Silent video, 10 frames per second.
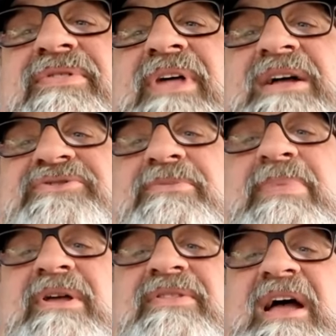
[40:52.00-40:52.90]
that's a
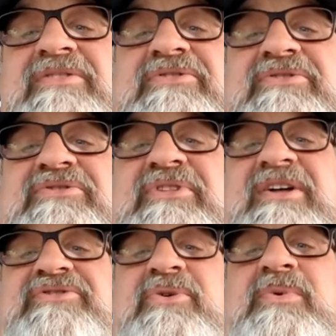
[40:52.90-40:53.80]

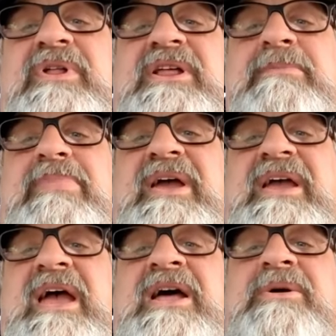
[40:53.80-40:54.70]
really big
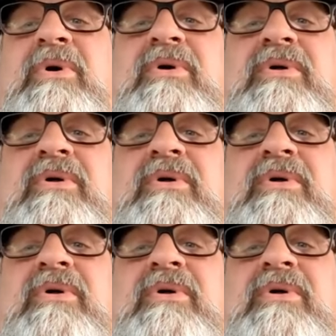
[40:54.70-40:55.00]
animal.